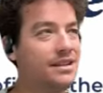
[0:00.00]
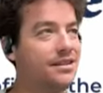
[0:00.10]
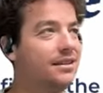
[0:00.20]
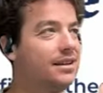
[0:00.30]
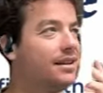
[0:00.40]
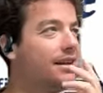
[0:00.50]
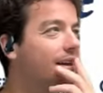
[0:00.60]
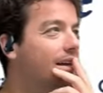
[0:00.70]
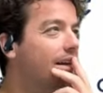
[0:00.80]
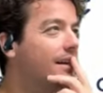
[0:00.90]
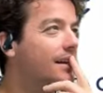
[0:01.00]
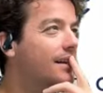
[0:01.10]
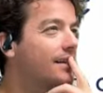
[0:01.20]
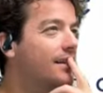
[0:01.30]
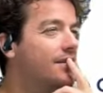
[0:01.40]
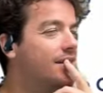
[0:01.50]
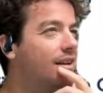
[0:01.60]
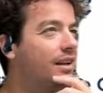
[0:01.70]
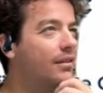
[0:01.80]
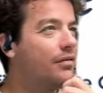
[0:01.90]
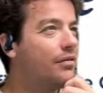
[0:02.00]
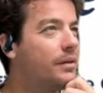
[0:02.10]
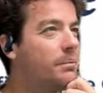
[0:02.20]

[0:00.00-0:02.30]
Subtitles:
is there's a lot of